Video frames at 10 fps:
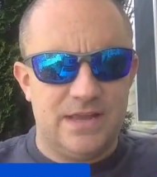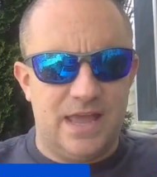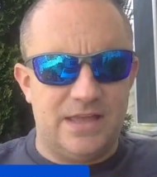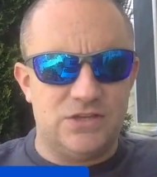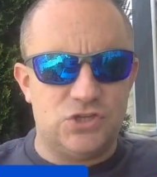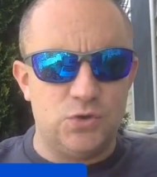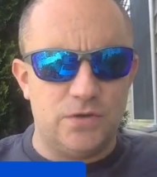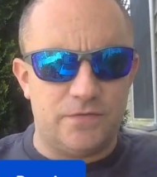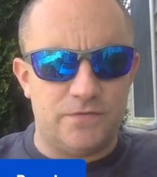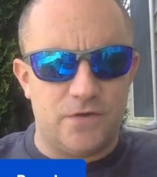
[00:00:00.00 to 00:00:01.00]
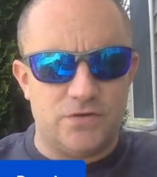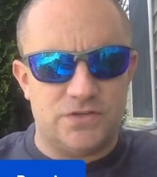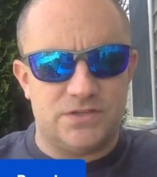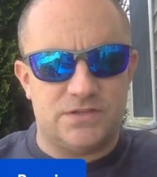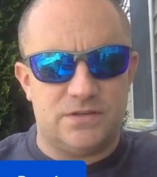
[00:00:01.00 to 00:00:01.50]
And there's two different
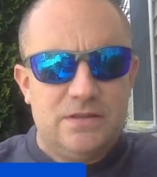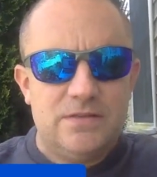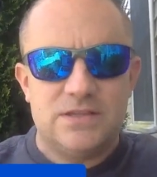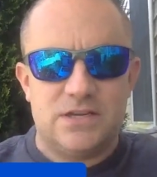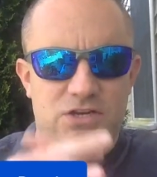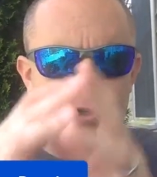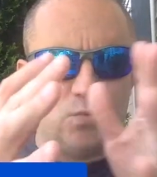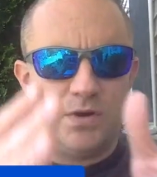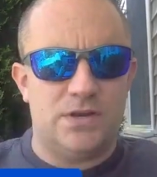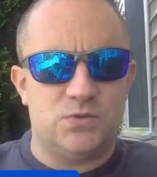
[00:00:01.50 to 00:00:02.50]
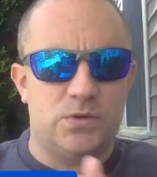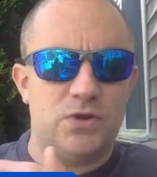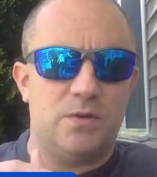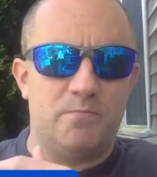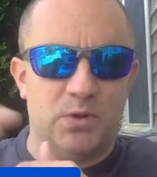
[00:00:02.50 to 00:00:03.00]
versions. There's an initial one and there's one you
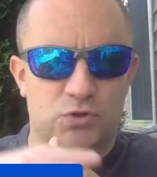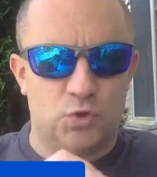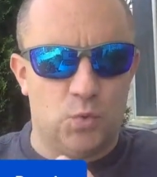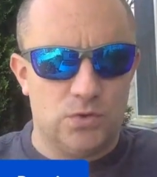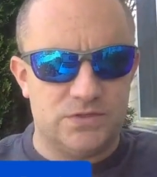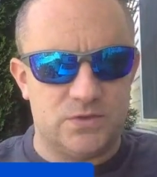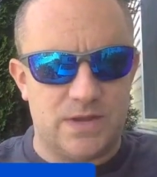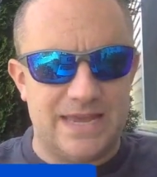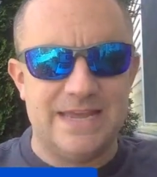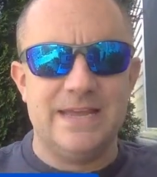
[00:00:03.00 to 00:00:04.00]
can build towards, okay?